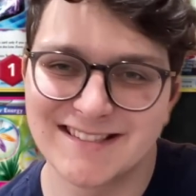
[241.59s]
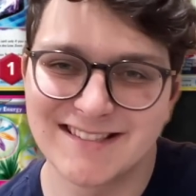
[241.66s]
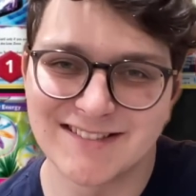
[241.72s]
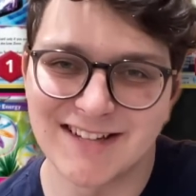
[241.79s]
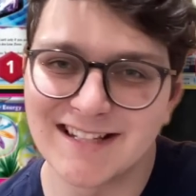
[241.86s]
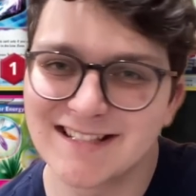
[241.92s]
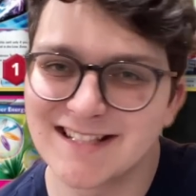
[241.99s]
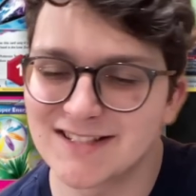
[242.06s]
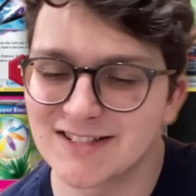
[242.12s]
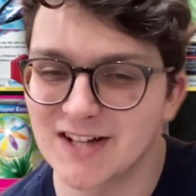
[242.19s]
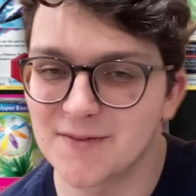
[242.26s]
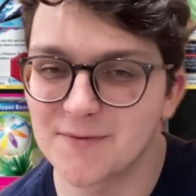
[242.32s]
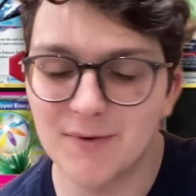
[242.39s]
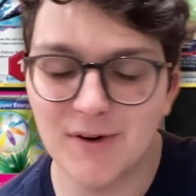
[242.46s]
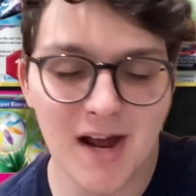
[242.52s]
trying to turn
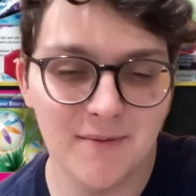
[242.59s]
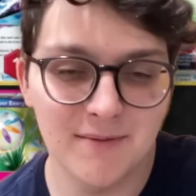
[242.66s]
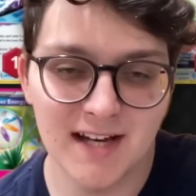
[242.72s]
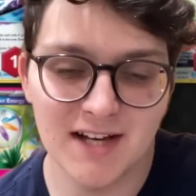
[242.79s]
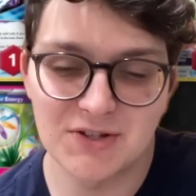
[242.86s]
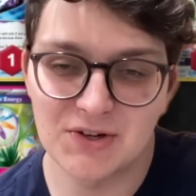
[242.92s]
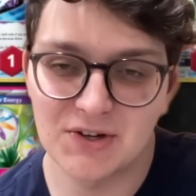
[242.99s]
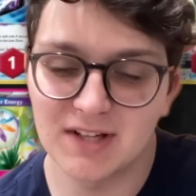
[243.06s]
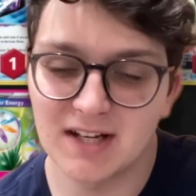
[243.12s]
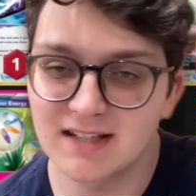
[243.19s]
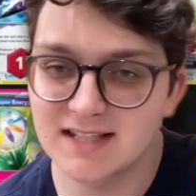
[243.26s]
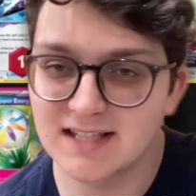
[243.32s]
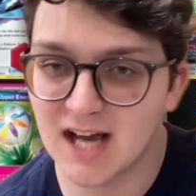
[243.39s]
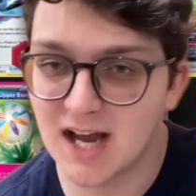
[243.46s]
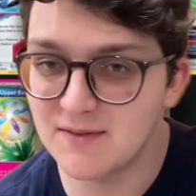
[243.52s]
off Prime Catcher a lot
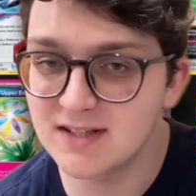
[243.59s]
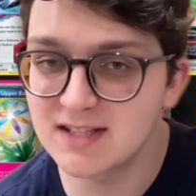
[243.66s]
of the time.